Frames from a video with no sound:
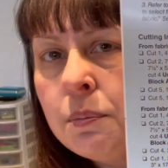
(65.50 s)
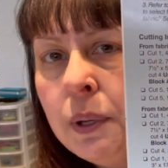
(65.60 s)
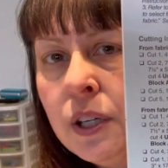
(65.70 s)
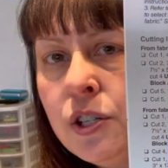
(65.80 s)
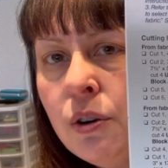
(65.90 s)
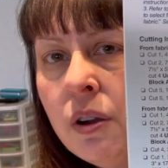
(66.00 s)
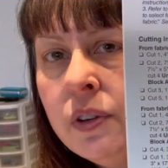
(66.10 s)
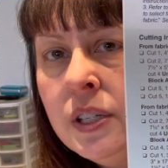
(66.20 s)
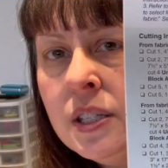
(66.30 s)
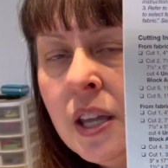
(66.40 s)
a picture of
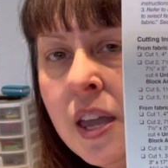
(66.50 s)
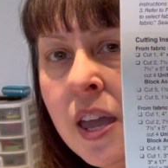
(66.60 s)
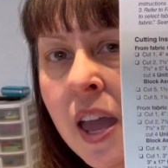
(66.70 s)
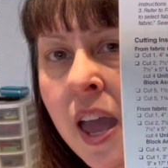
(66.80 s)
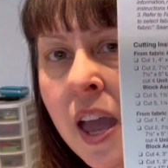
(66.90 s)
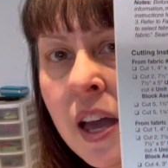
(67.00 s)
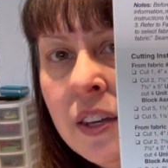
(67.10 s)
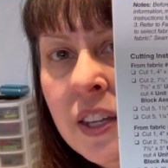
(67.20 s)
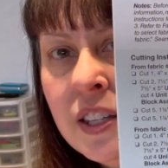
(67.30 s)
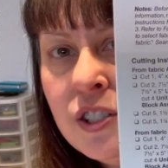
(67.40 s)
it,
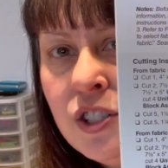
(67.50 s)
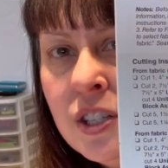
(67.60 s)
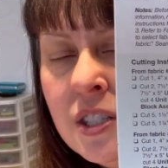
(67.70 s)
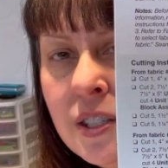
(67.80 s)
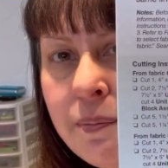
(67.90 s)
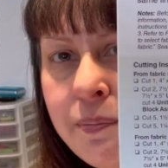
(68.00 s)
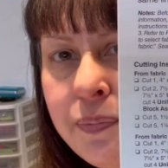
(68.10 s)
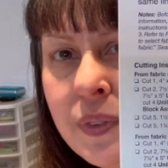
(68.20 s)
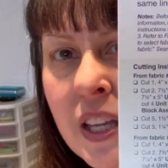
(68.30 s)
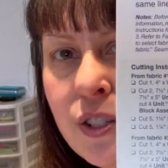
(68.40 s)
and
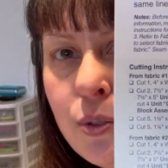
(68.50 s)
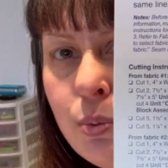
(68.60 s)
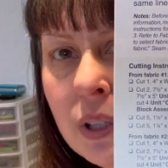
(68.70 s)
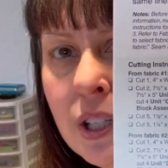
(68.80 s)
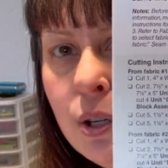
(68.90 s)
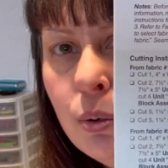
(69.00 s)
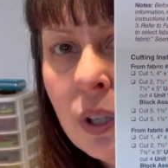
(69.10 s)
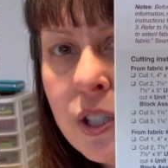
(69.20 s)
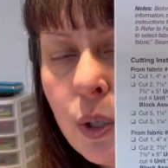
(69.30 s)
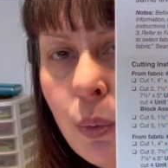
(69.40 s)
it's really cool.
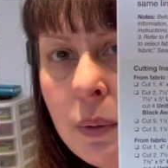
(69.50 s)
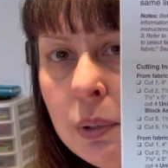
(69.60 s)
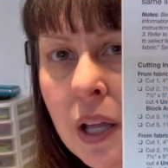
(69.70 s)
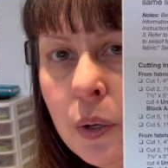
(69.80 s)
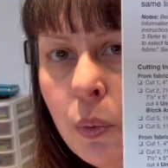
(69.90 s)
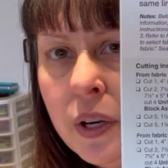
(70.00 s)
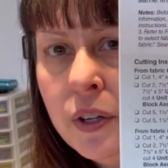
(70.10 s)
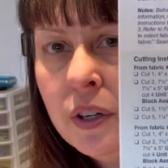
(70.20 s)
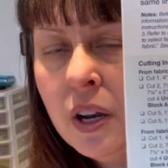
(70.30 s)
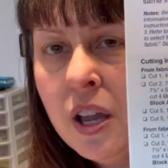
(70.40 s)
It's a 1-block
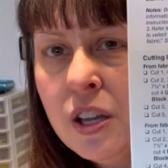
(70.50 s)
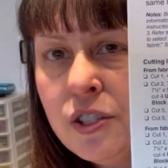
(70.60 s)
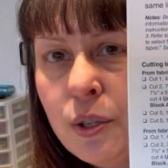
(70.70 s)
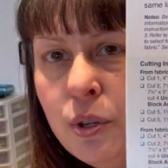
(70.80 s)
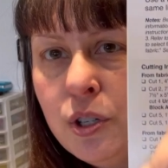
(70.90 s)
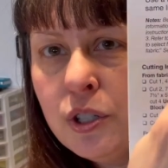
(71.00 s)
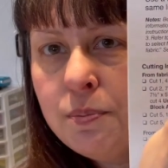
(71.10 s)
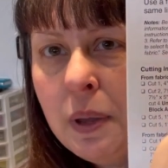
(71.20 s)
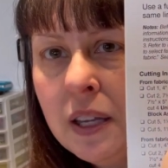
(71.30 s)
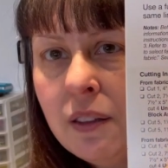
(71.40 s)
wonder, so you just
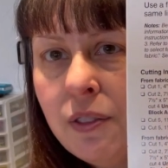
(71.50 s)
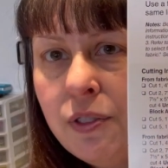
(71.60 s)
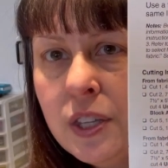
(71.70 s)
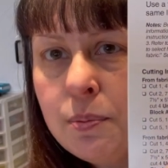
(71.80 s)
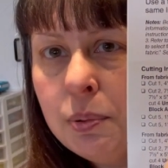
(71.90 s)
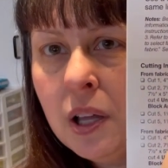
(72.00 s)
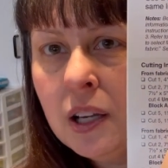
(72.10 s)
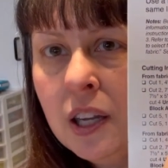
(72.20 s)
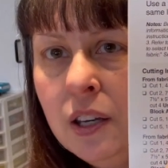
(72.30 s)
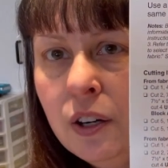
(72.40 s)
make this
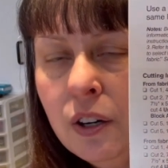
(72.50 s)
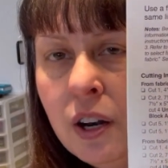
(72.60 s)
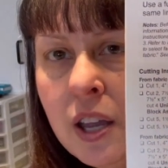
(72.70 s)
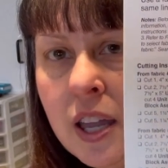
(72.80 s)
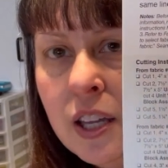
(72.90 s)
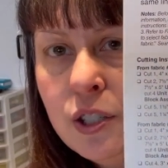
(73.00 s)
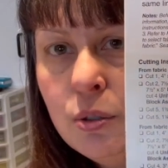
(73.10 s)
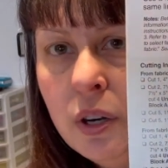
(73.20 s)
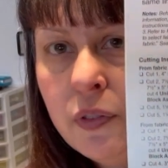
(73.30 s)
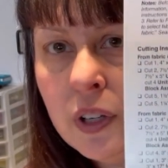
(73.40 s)
block here in
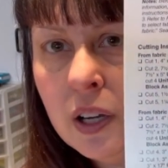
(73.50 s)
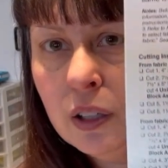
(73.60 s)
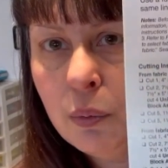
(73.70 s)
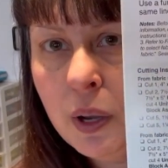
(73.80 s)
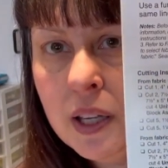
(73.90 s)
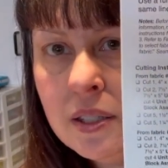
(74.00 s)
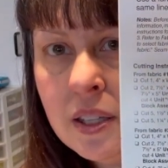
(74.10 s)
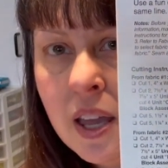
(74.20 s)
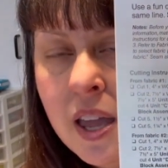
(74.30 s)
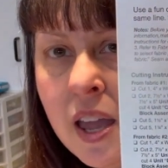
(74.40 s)
2 different colorways,
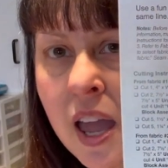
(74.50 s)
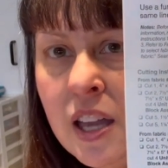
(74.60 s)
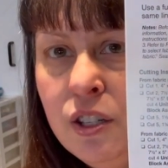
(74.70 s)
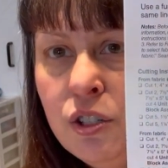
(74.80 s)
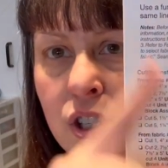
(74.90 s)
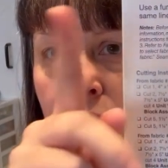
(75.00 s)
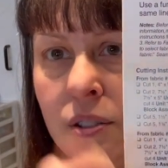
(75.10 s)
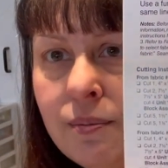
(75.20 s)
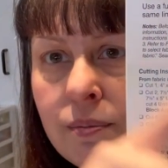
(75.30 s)
and you just